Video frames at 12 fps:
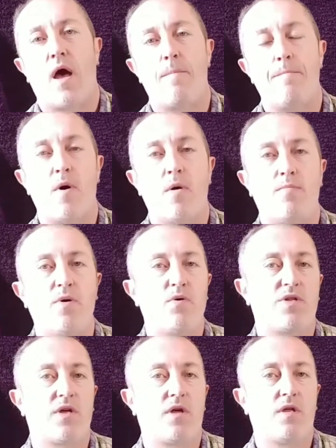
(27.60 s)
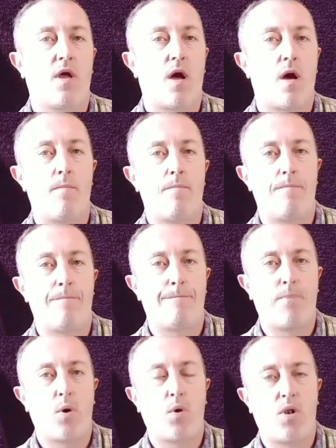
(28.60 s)
Maubousin
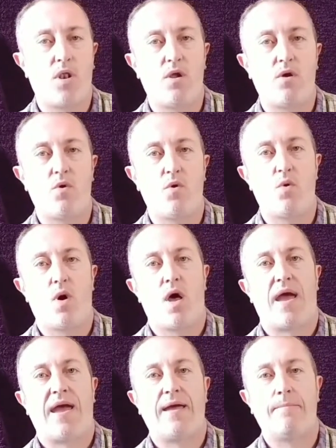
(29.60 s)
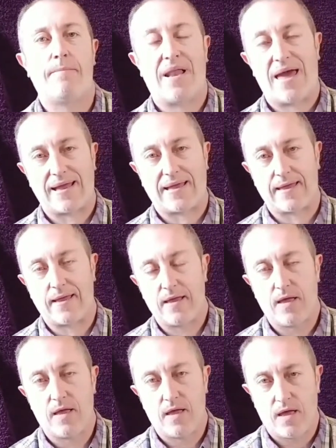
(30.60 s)
Poilu in Black.
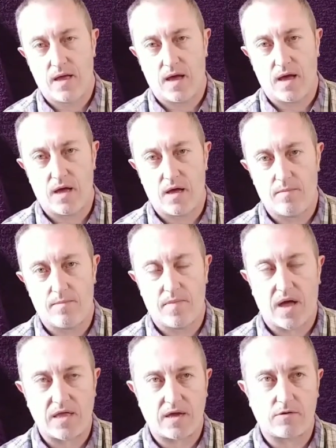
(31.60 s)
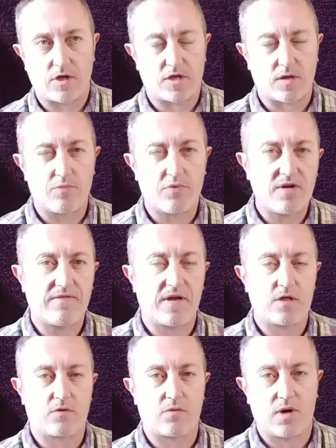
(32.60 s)
Now just a brief
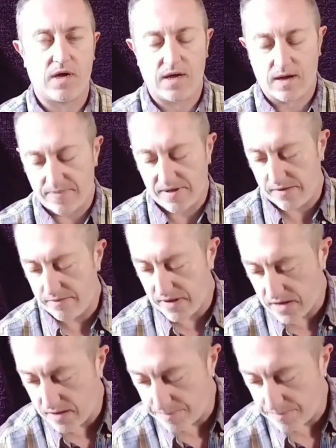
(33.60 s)
history about